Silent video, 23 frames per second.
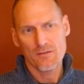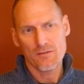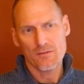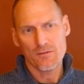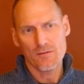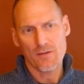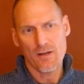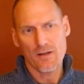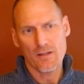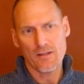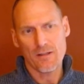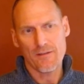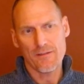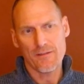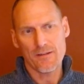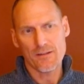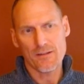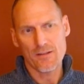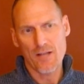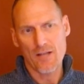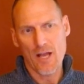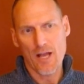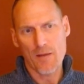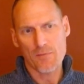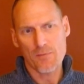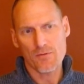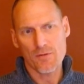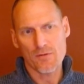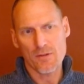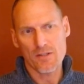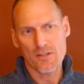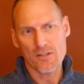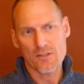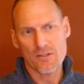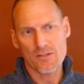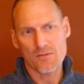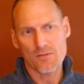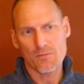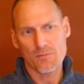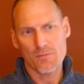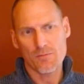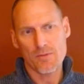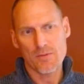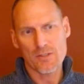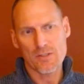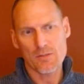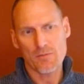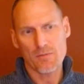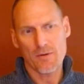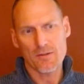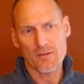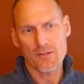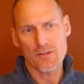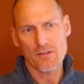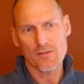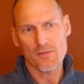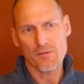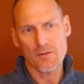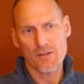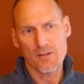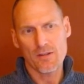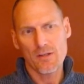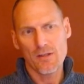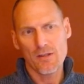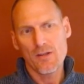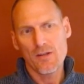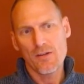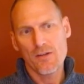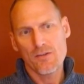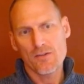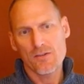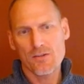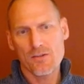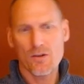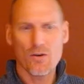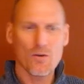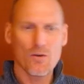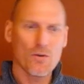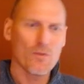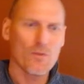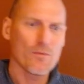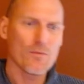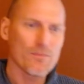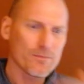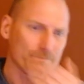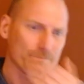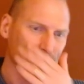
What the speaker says: right, and then capturing this bishop on d3. So